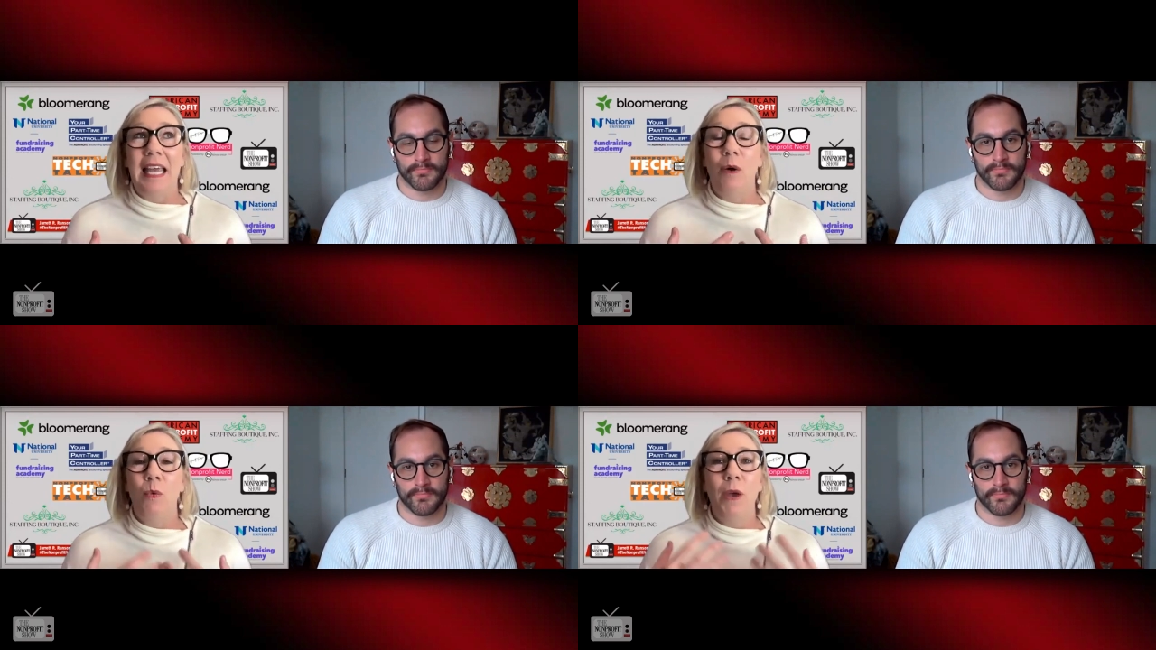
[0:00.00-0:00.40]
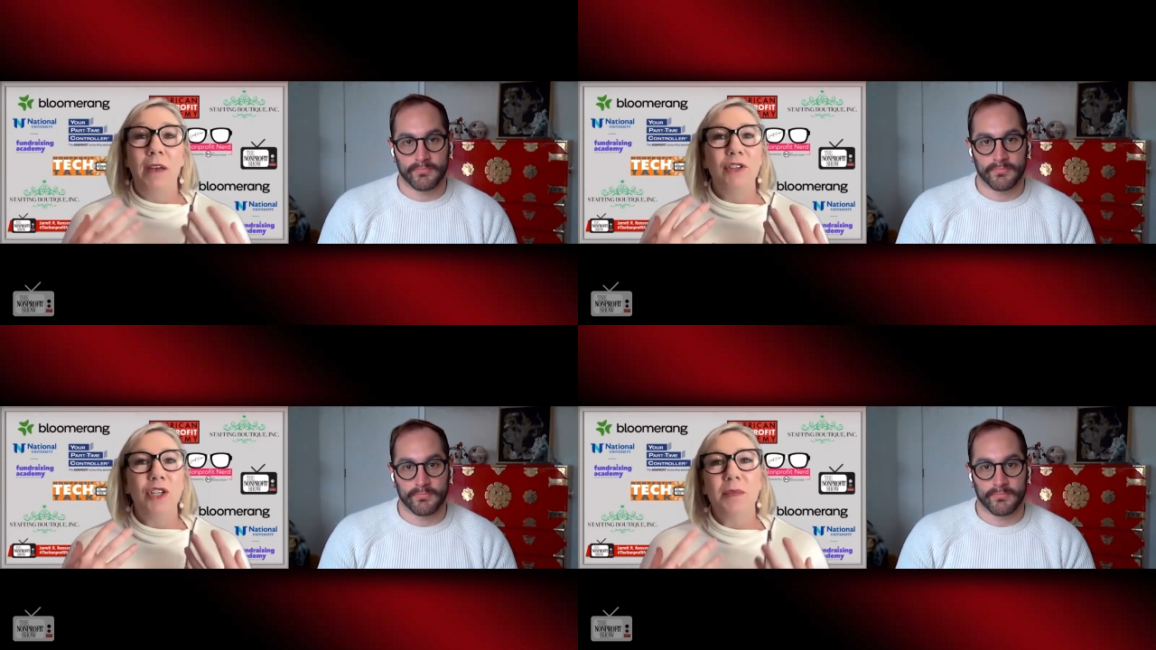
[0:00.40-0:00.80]

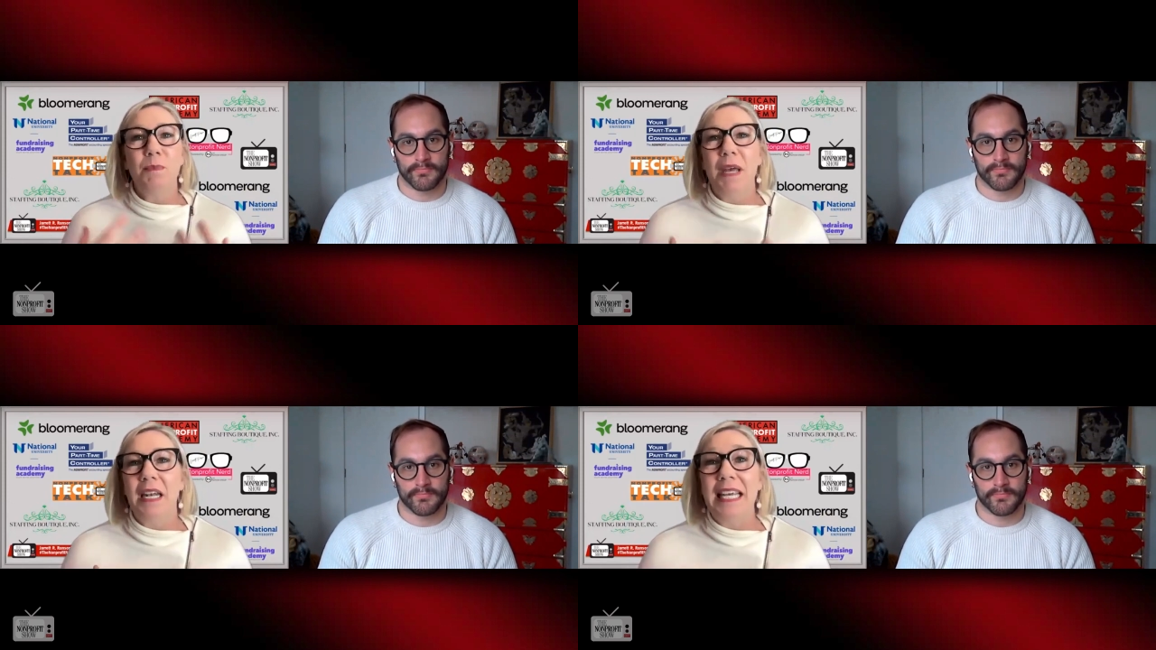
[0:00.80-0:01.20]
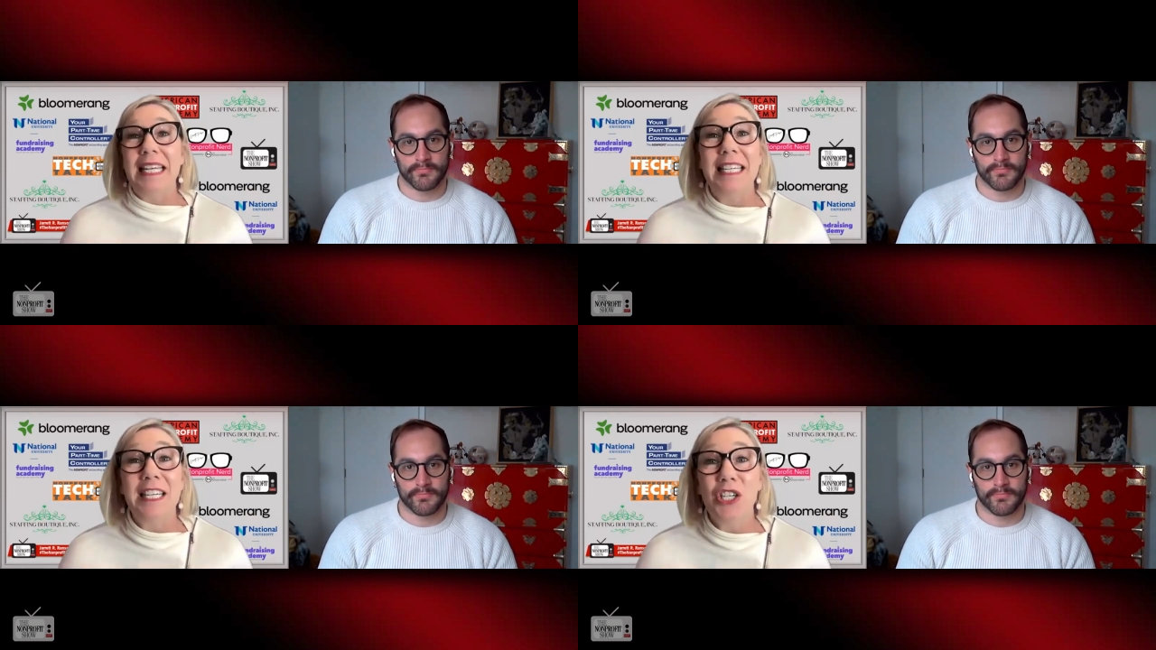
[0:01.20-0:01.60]
Speaker 1: we've just been
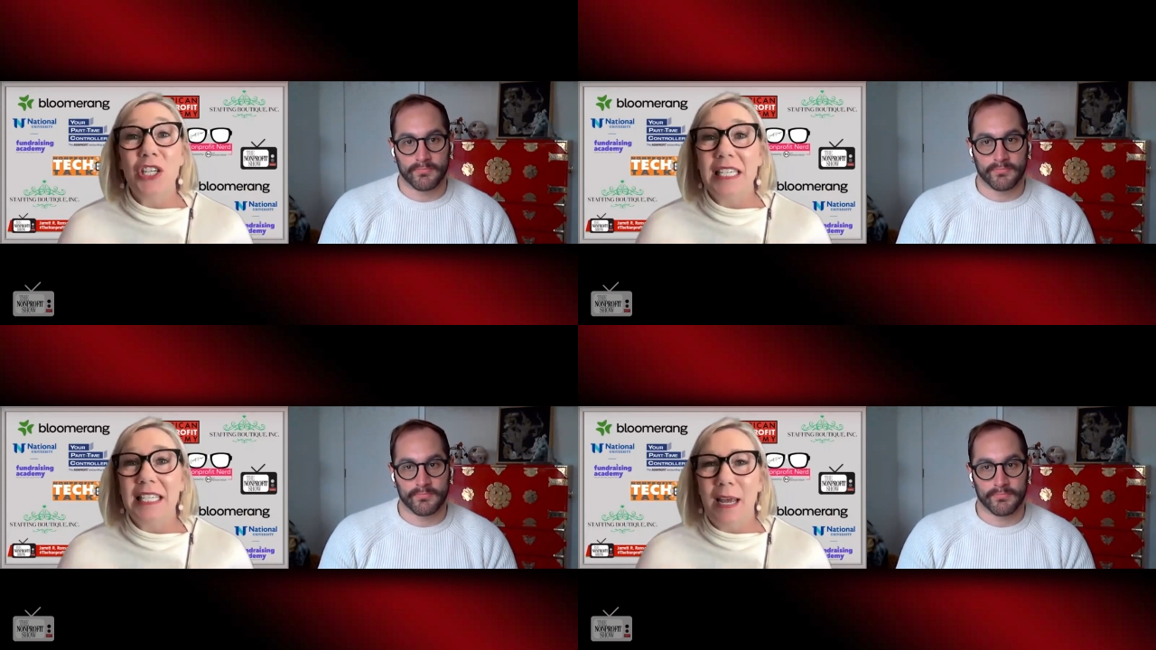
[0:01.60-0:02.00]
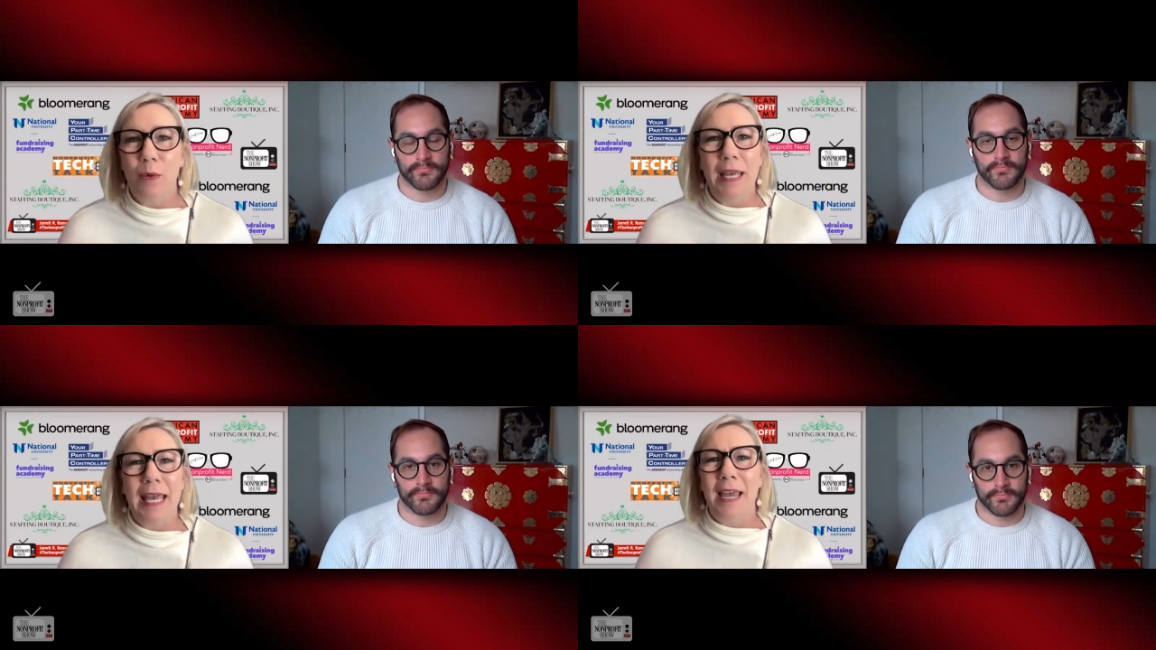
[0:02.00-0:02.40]
conditioned to say
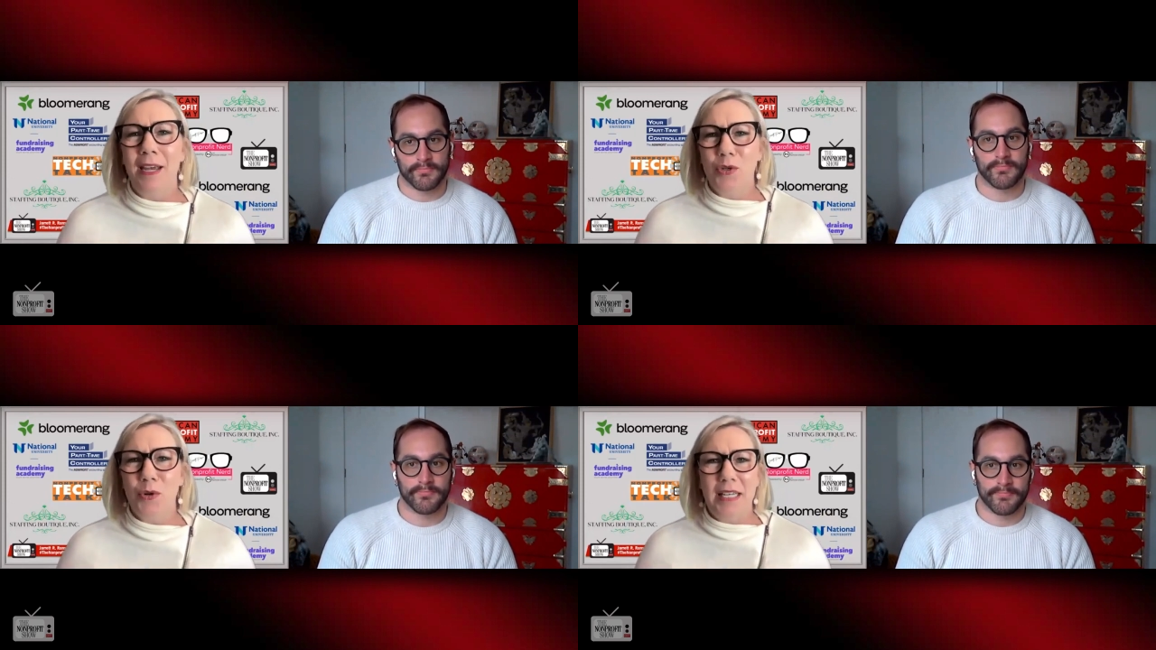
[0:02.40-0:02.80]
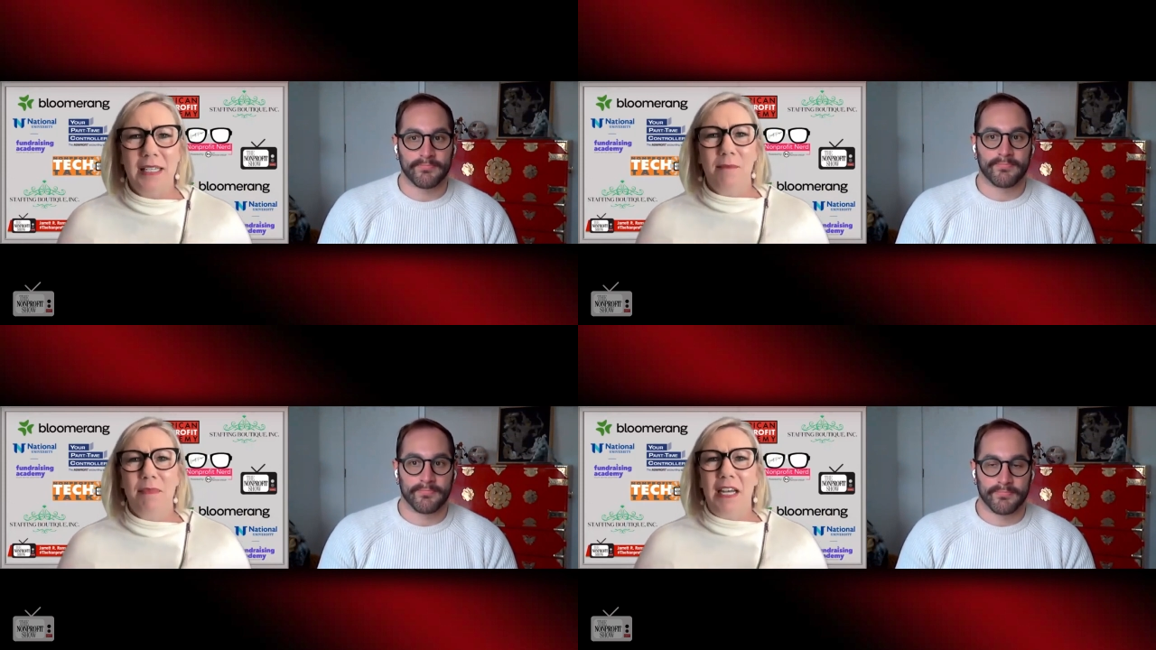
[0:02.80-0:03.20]
we can't try
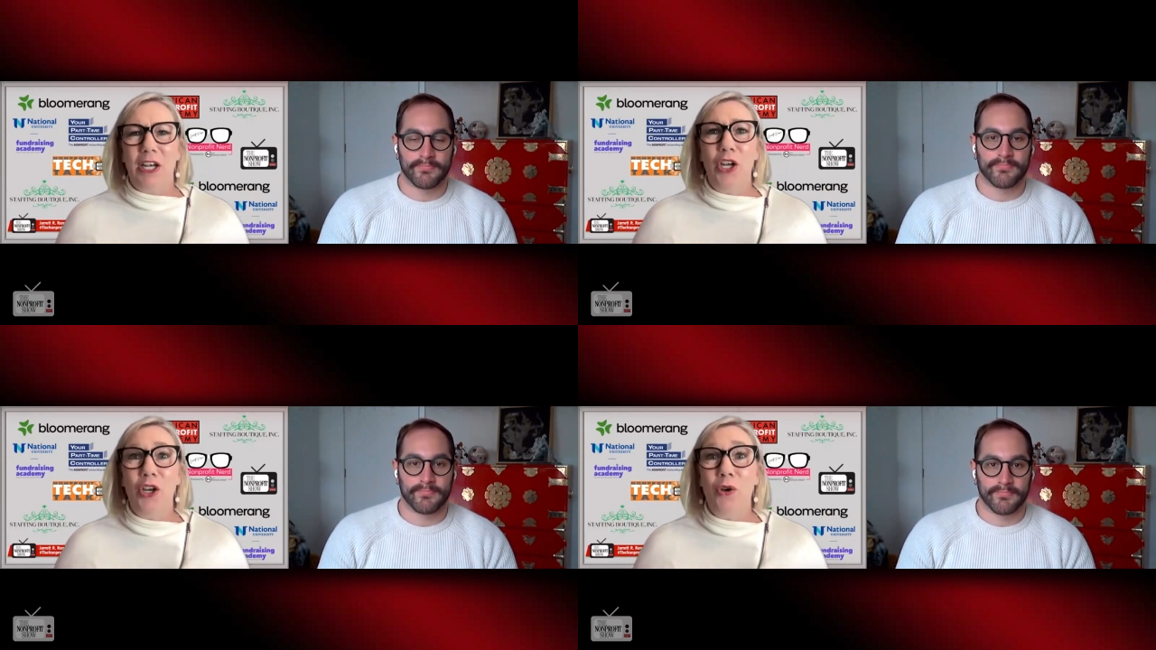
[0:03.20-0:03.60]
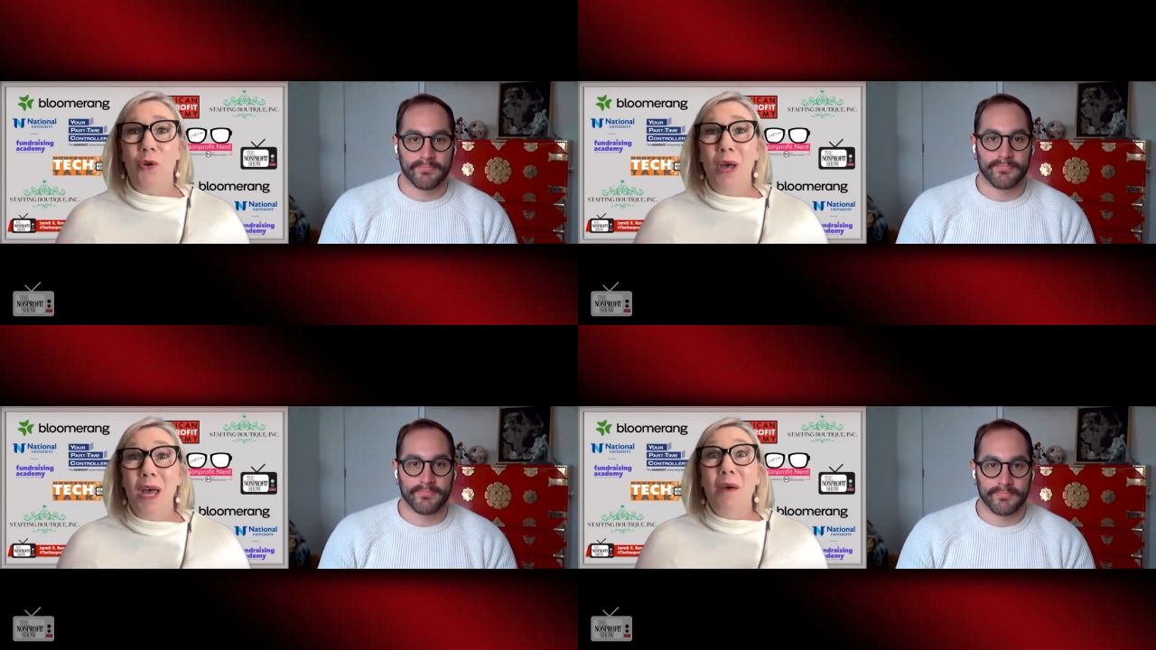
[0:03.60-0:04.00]
something
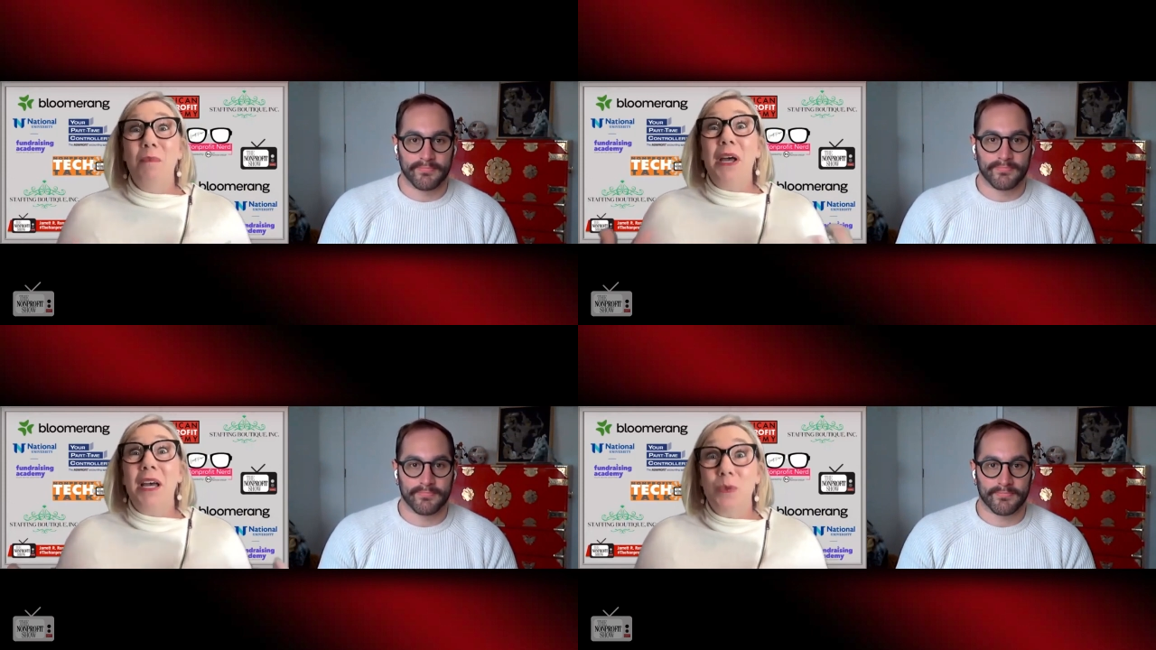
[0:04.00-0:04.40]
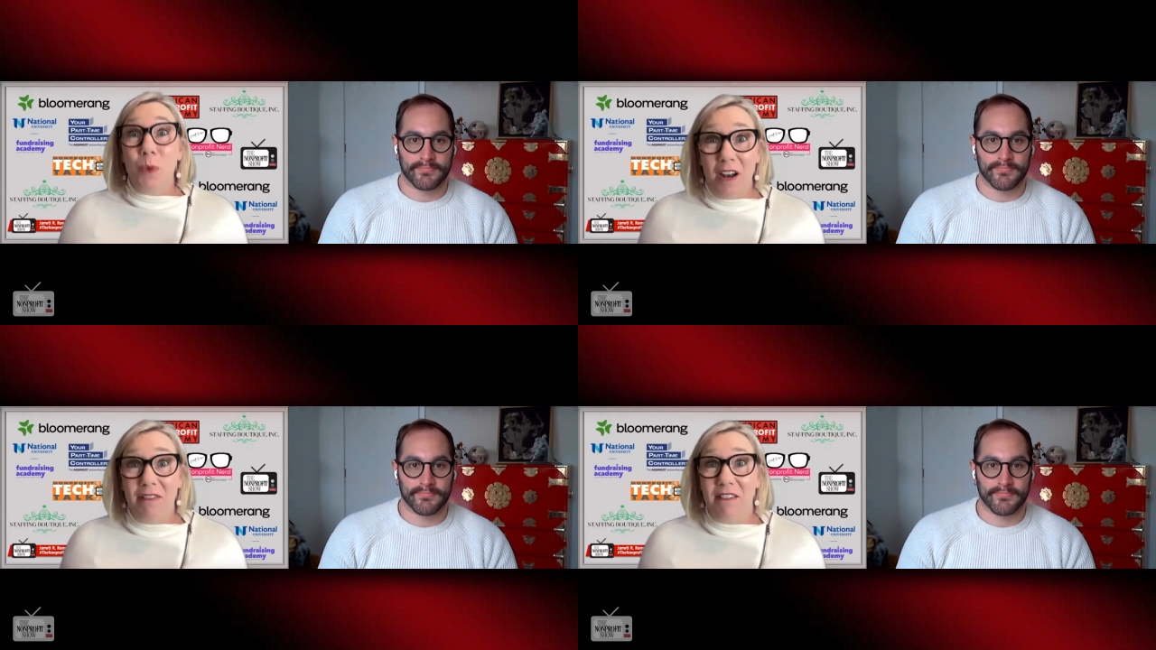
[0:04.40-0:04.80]
new because
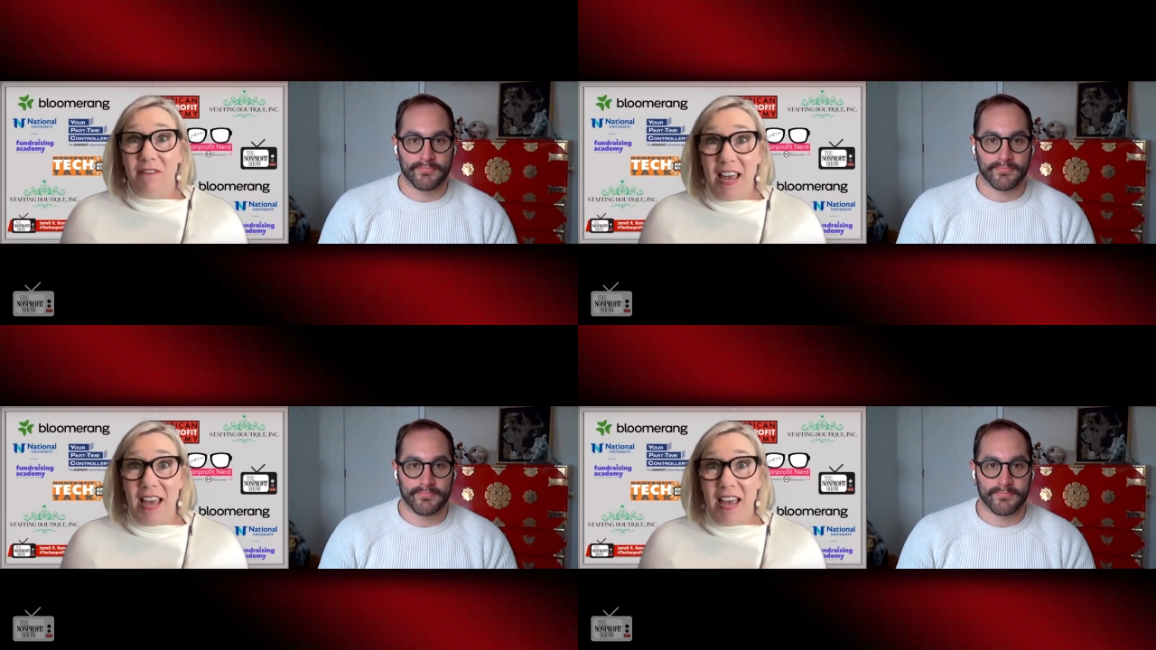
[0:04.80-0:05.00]
what if it